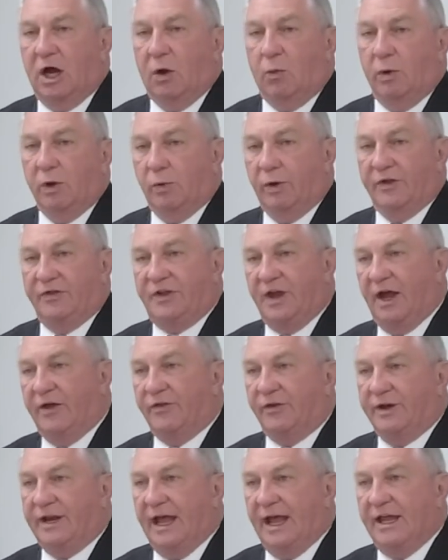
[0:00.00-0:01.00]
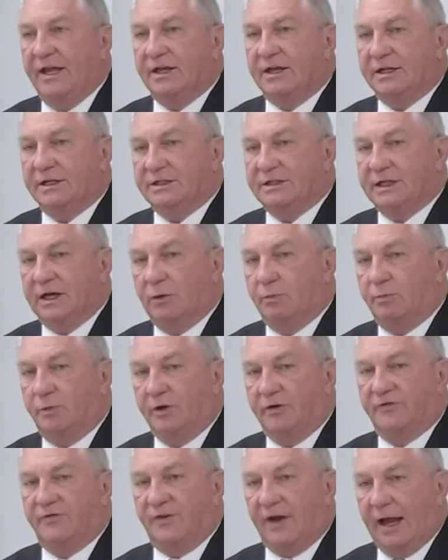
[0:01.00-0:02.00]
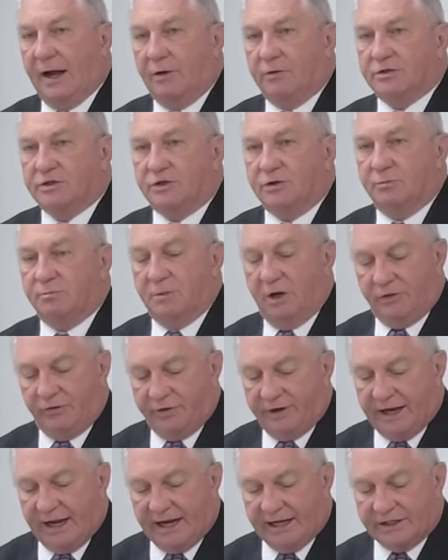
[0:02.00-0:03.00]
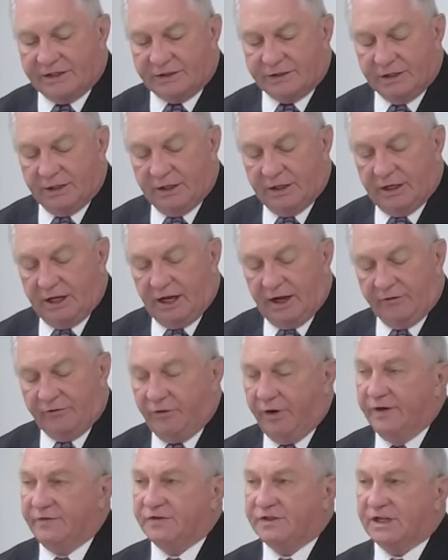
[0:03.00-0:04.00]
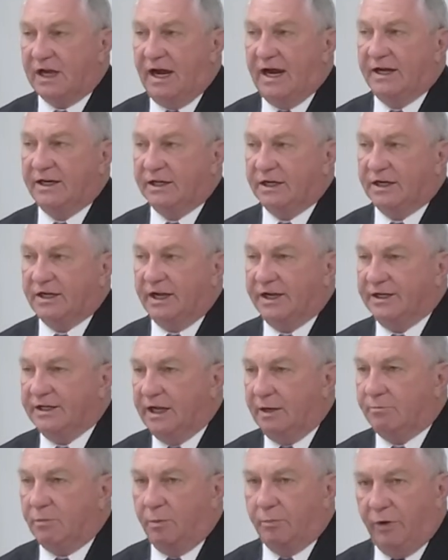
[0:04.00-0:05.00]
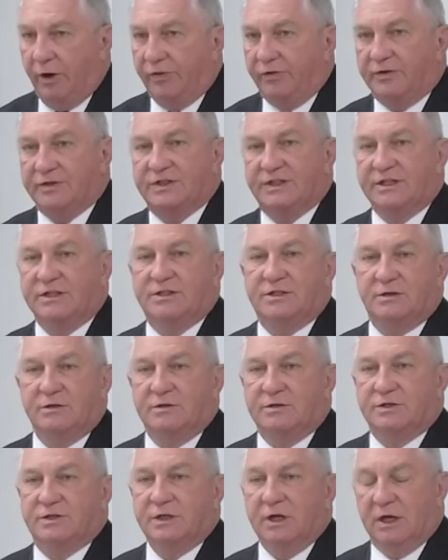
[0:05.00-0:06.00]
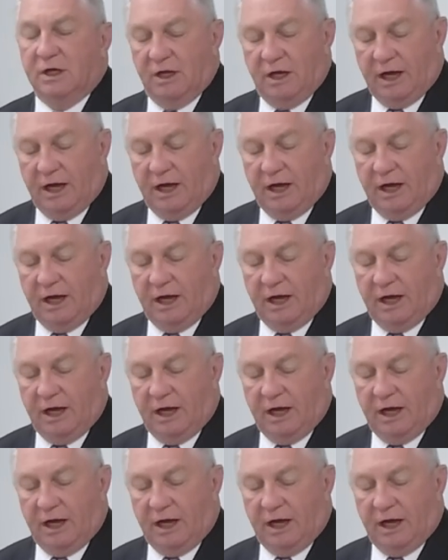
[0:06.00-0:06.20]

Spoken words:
We went the other day and put flowers on Mother and Dad's graveside and cleaned up my brother and sister's